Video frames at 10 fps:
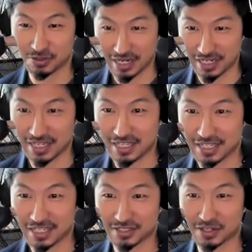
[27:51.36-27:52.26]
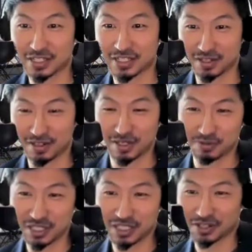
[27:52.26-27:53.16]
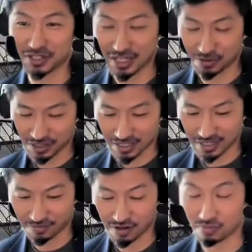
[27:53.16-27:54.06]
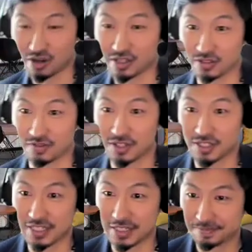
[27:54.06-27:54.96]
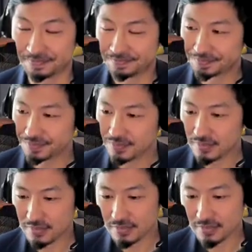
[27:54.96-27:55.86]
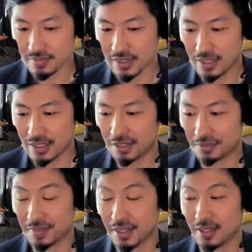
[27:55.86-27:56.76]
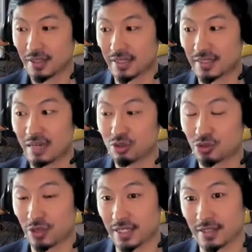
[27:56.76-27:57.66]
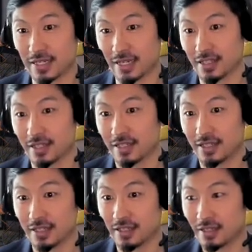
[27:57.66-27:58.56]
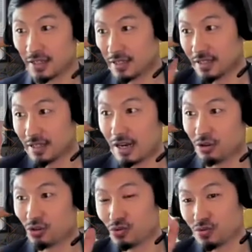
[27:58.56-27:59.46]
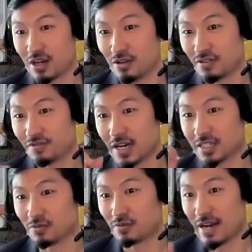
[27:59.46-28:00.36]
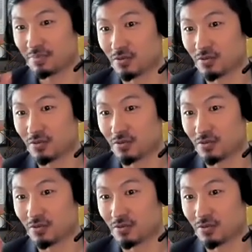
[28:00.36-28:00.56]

greatly because there is a research that was done from Brown University um, that demonstrated that how the fascia wraps